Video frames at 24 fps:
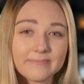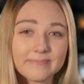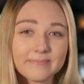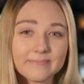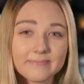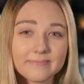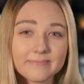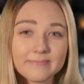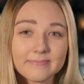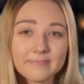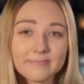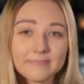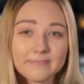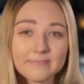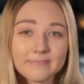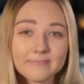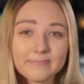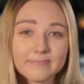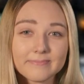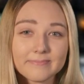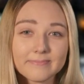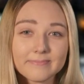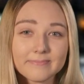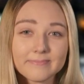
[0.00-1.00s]

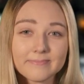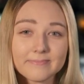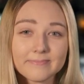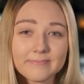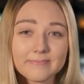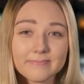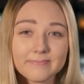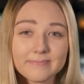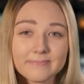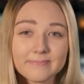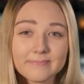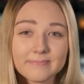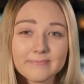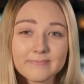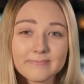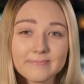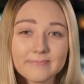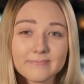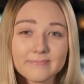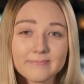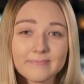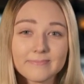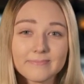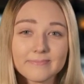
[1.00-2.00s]

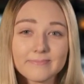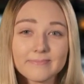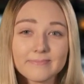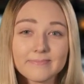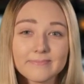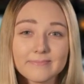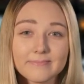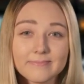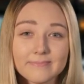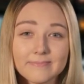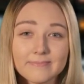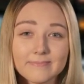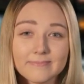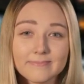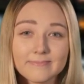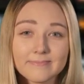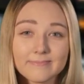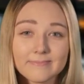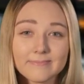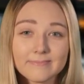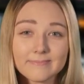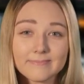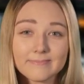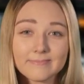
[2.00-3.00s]
This person isn't speaking.